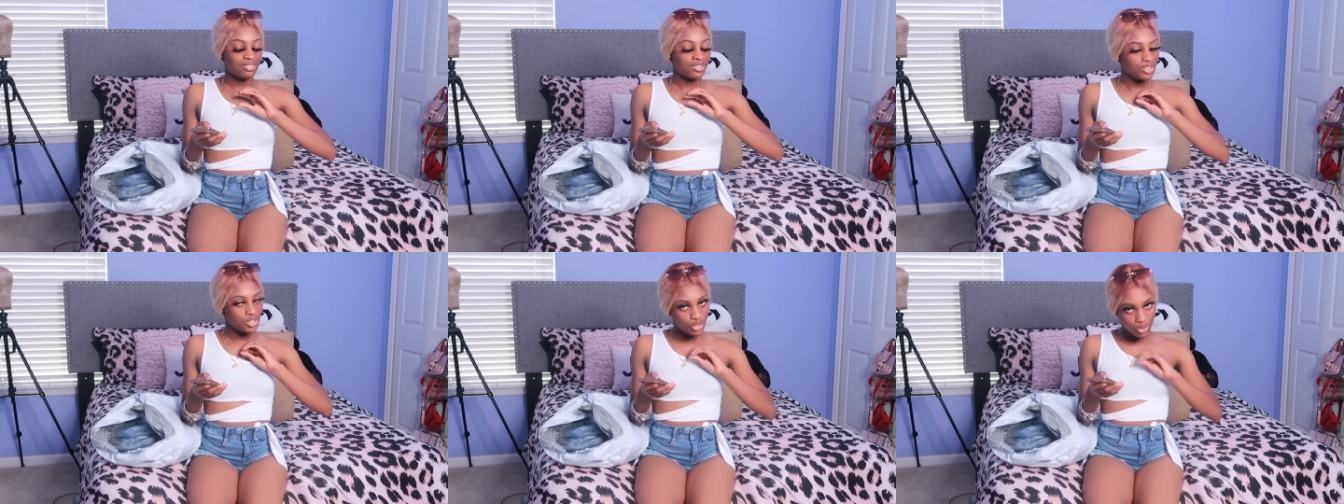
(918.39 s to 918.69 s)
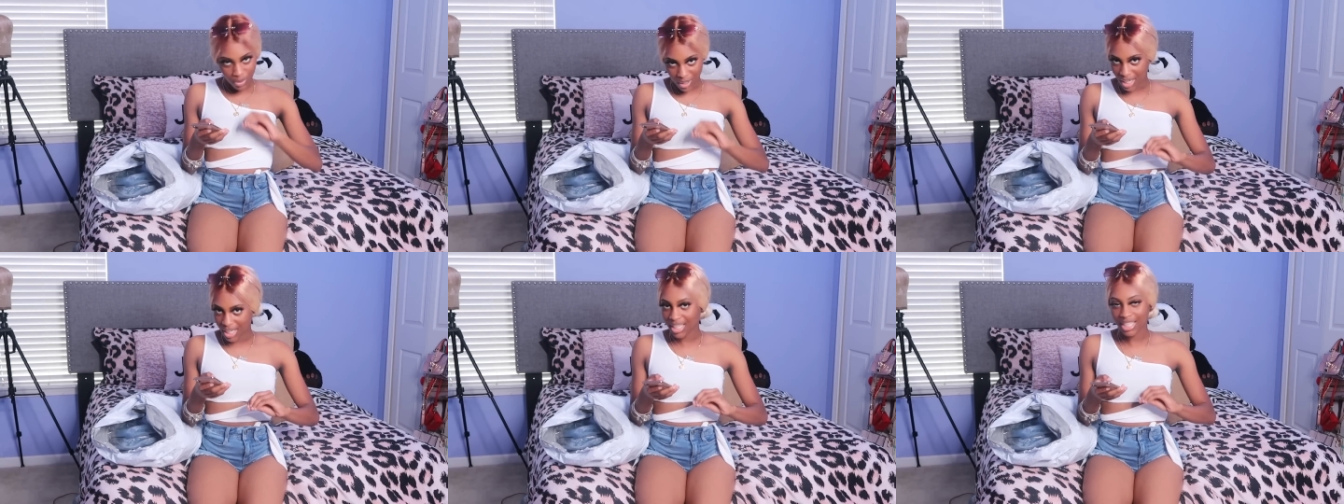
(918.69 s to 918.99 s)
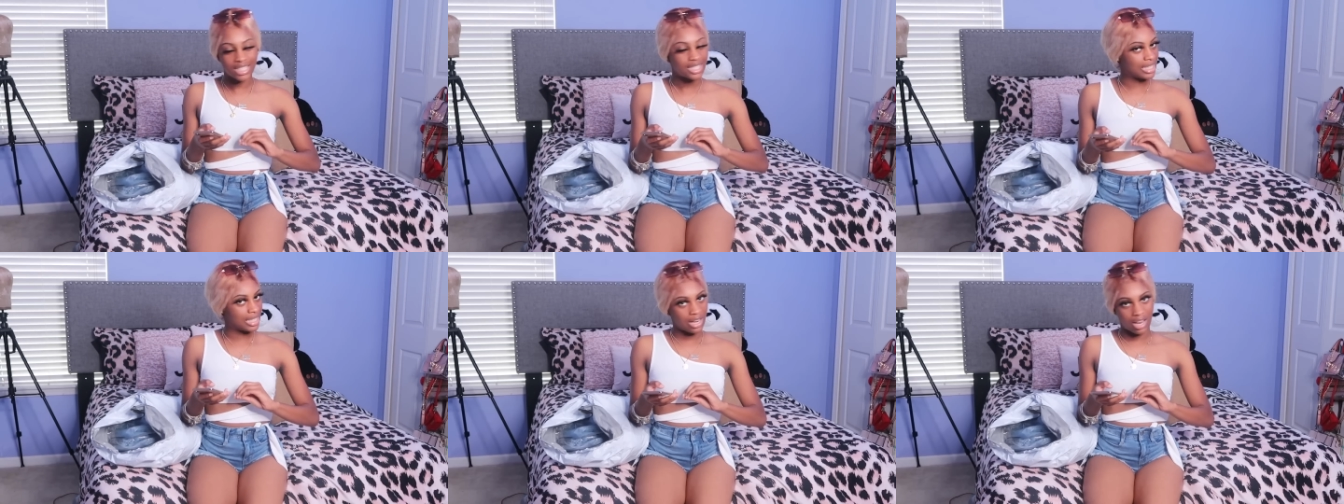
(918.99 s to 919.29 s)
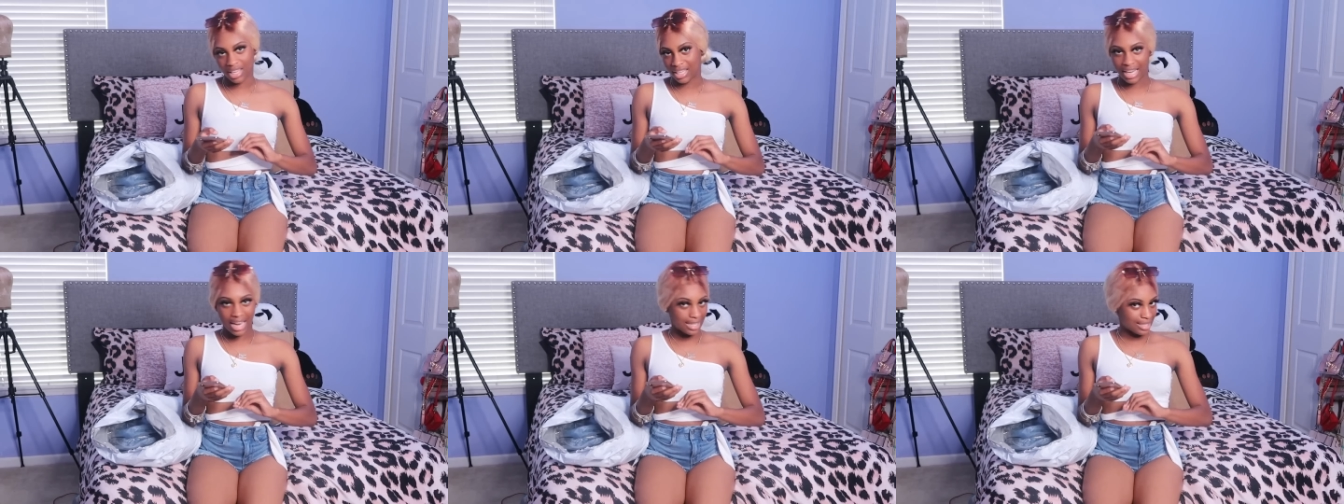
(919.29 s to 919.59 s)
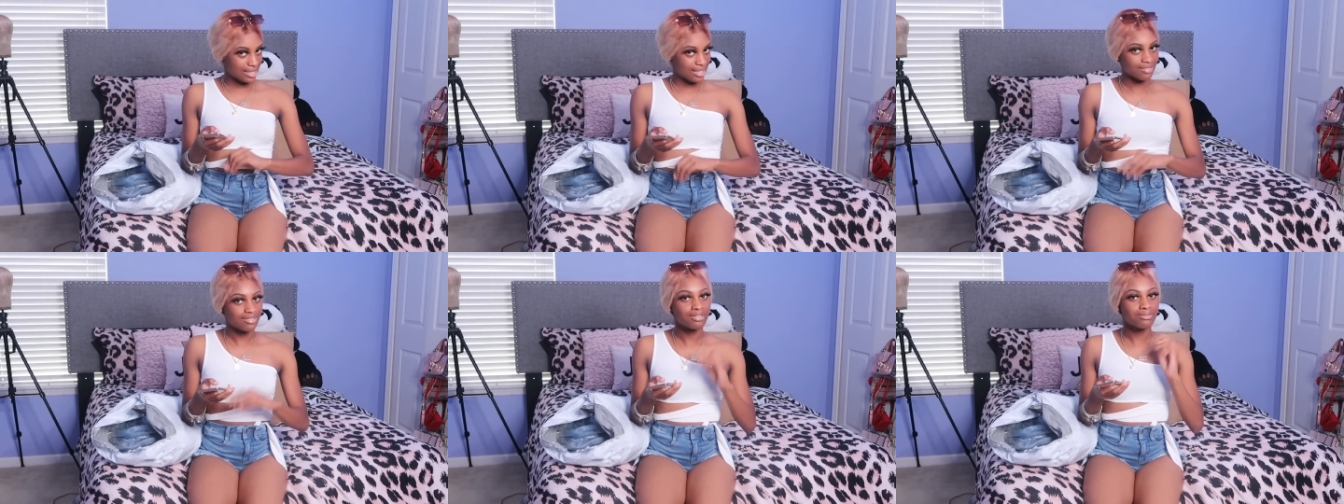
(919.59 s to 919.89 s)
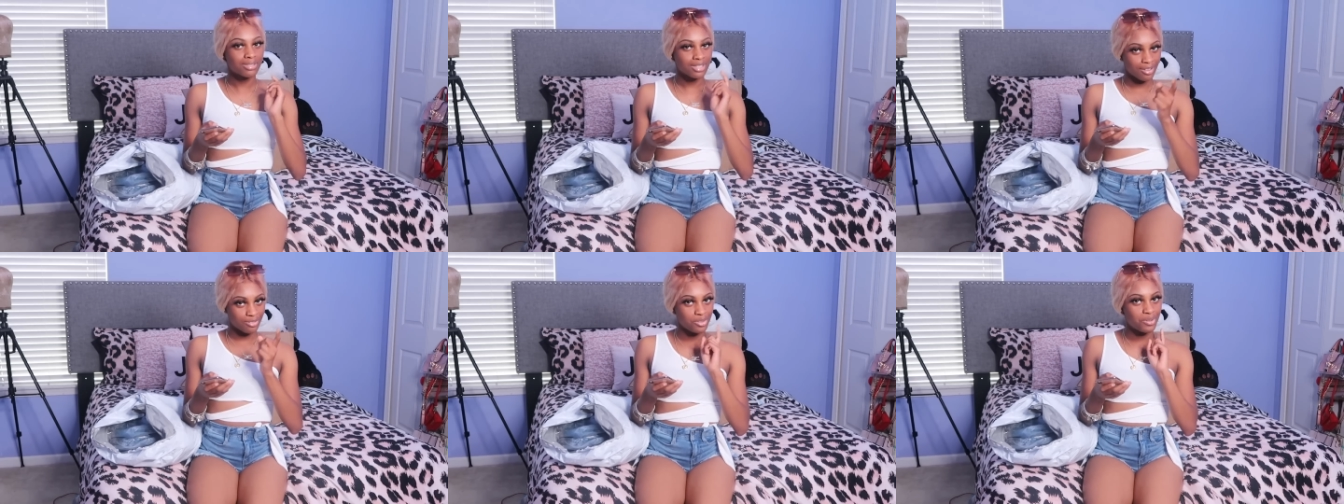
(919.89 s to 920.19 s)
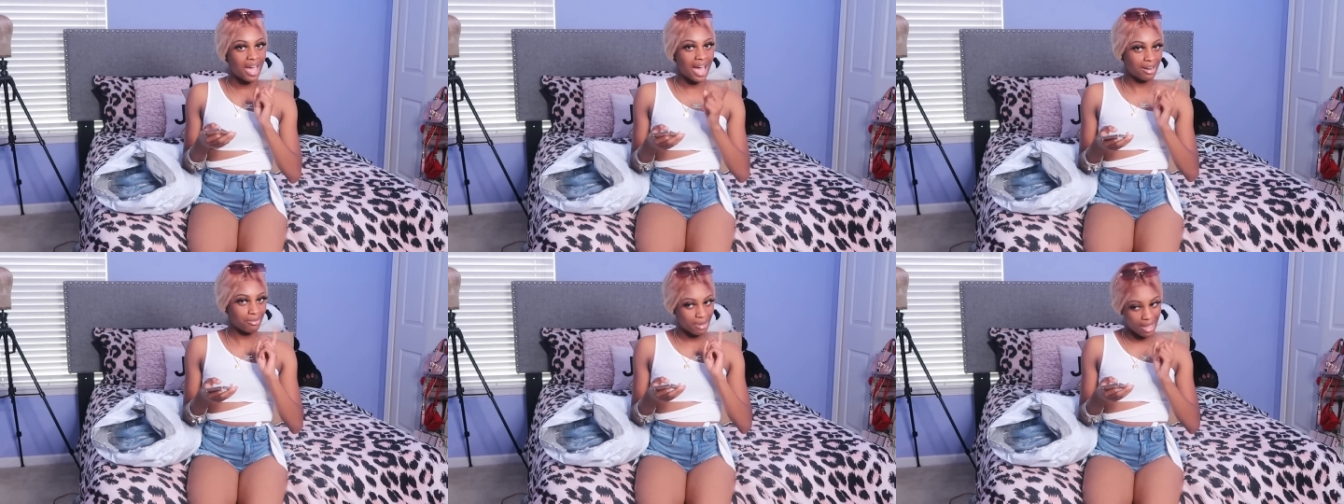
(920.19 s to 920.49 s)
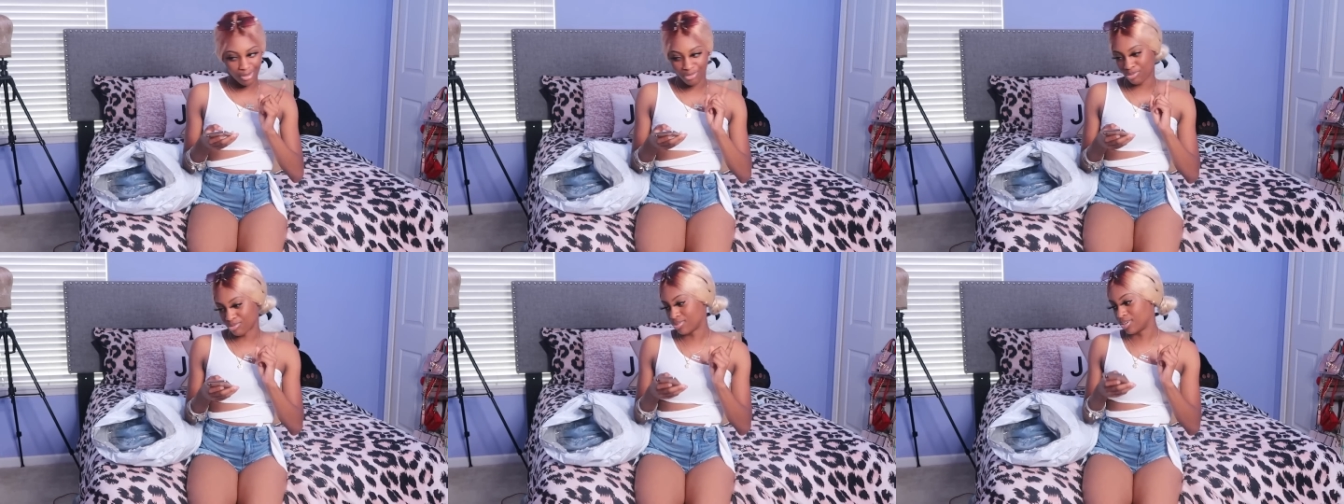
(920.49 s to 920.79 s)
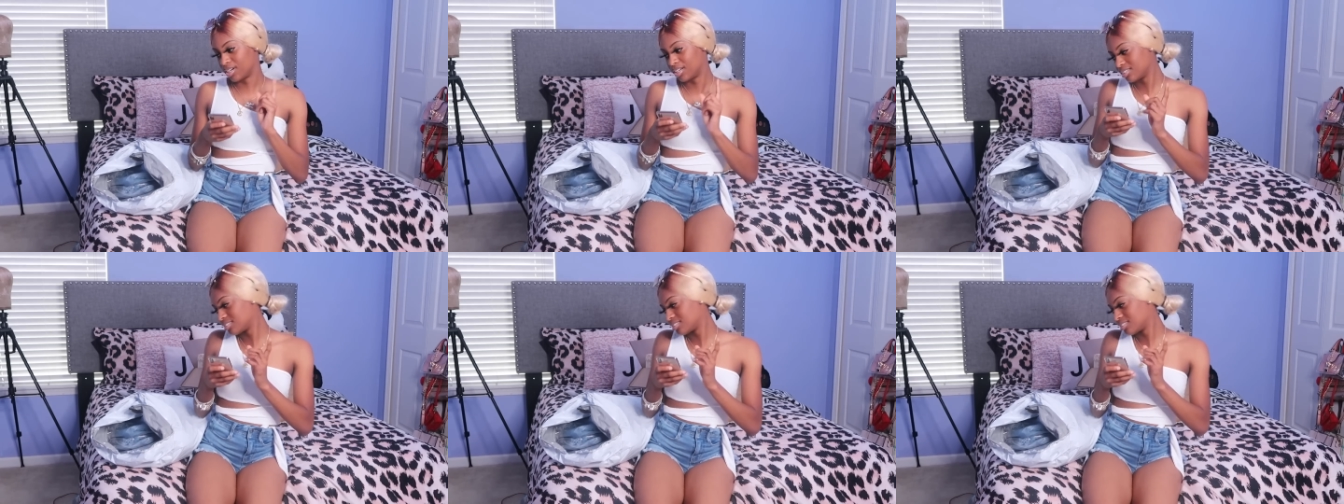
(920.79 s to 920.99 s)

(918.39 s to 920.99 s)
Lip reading: You ain't get sent all of that stuff. Some stuff you had to pay for.